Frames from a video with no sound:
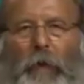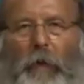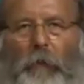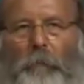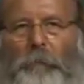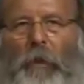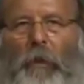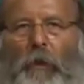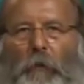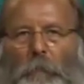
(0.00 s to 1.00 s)
deal,
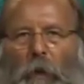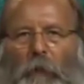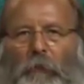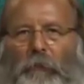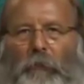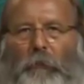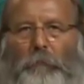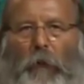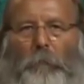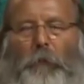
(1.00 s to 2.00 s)
but the
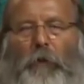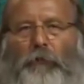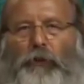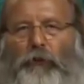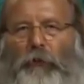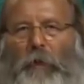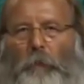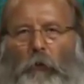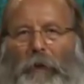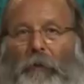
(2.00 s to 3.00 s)
property of
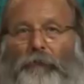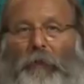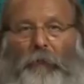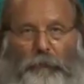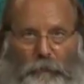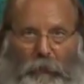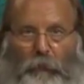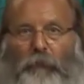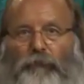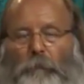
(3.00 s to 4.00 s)
shittim wood is it's
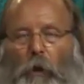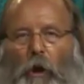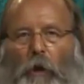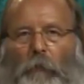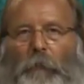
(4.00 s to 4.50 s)
very small.